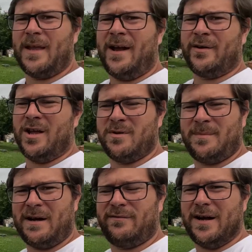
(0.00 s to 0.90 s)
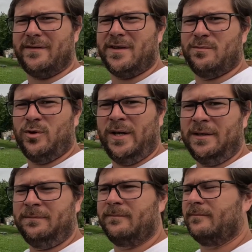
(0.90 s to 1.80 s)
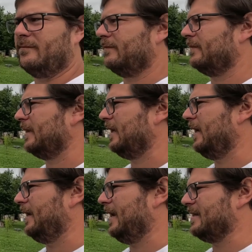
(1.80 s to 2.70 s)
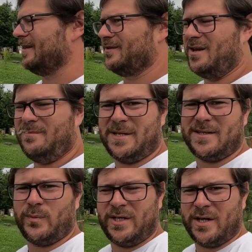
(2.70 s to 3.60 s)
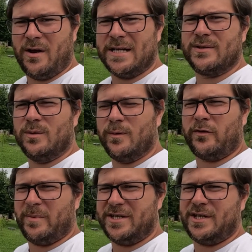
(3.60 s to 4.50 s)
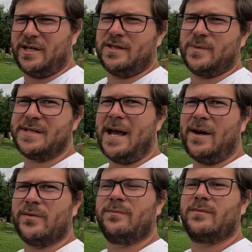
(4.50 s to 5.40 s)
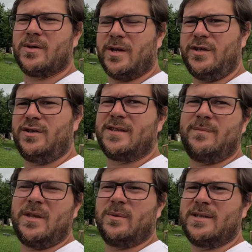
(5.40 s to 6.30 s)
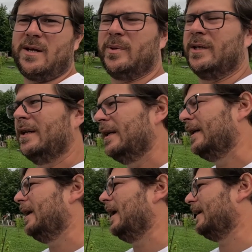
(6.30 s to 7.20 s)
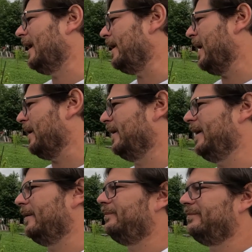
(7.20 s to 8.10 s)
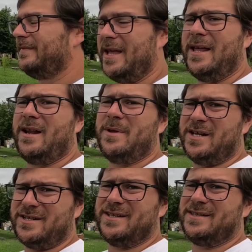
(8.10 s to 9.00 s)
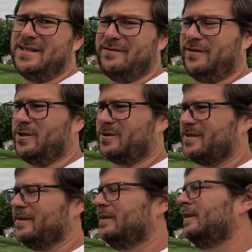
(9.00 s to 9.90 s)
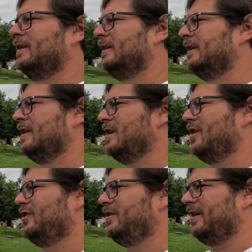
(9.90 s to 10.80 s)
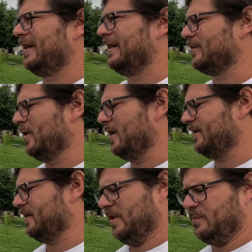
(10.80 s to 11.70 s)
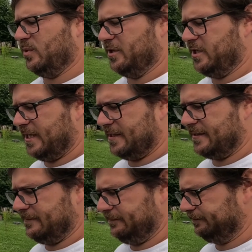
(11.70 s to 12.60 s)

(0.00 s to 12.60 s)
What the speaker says: I got up about 5 in the morning, and as I was going past the window I saw one of my chickens was out, so I knew something was up. I came out here and I managed to see the fox doing his worst to my poor chickens.